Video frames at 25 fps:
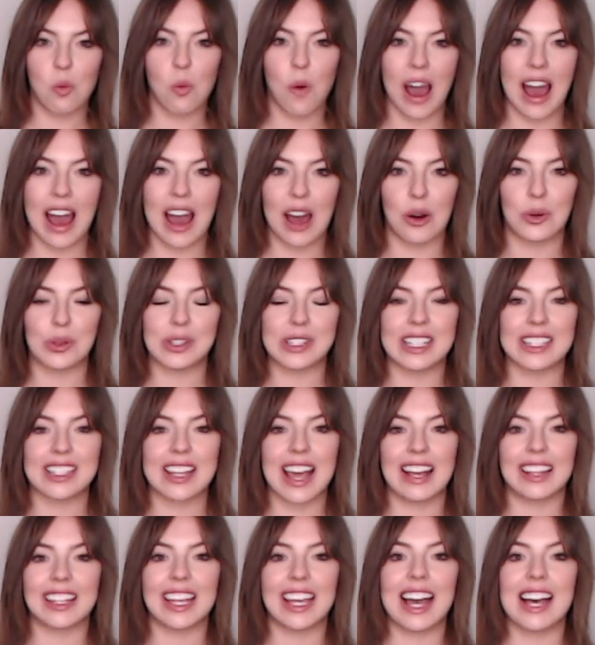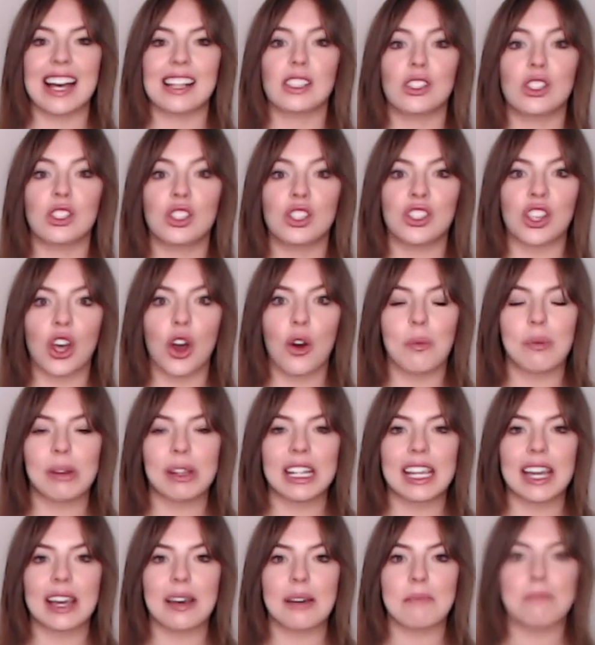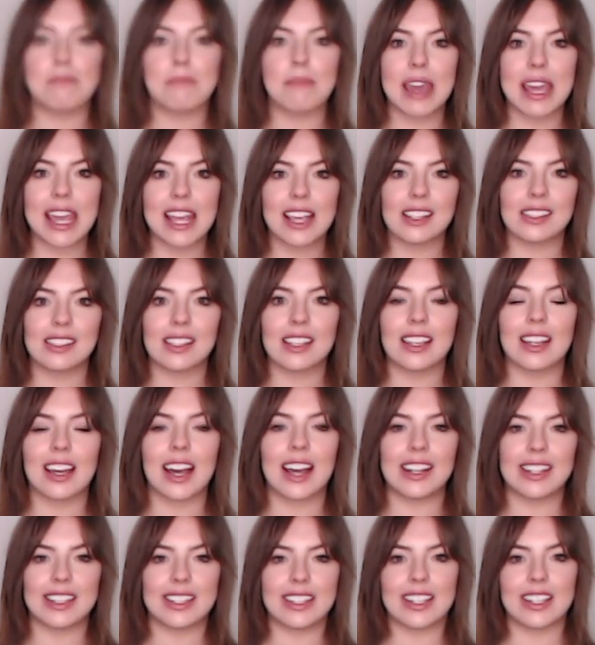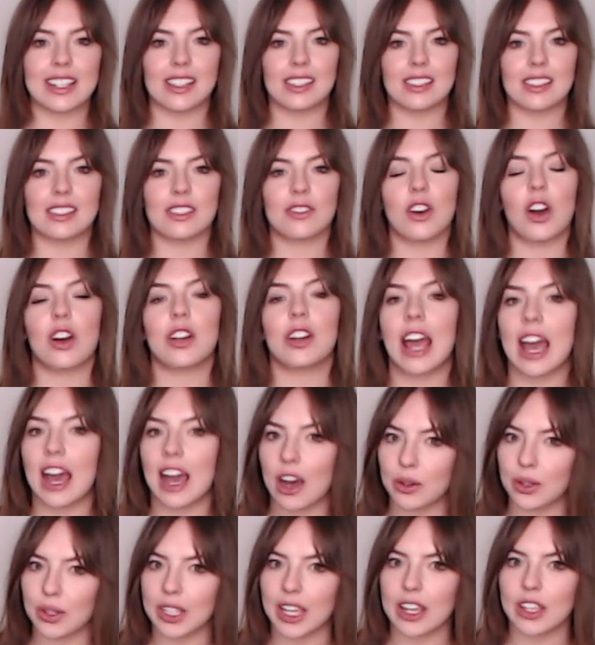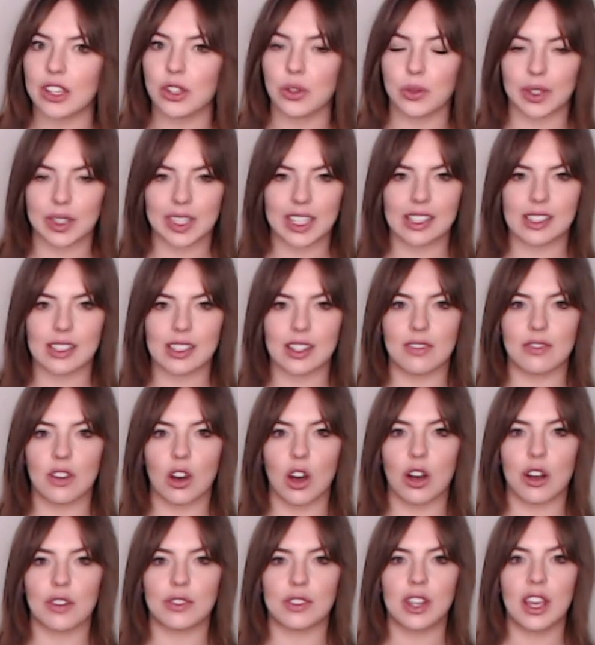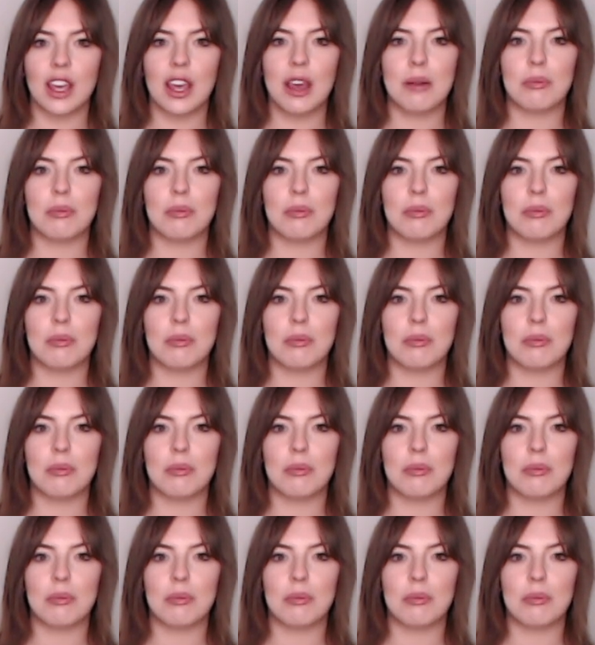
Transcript: Wow, Nataliya has so many amazing ideas on how to get your kids involved.